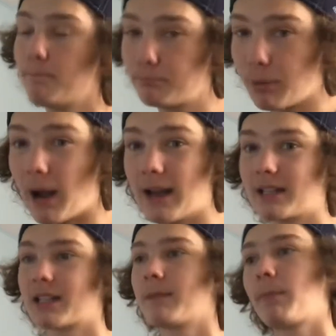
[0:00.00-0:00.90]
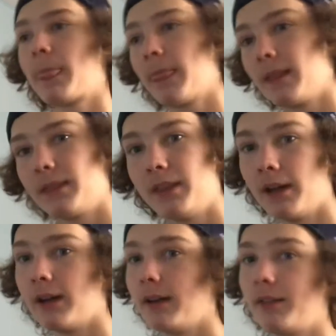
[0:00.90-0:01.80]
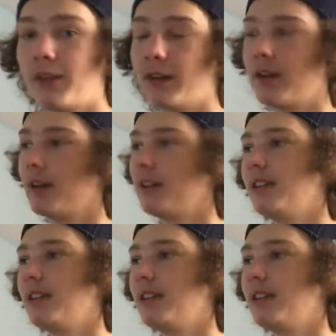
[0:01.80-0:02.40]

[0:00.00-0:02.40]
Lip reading: But the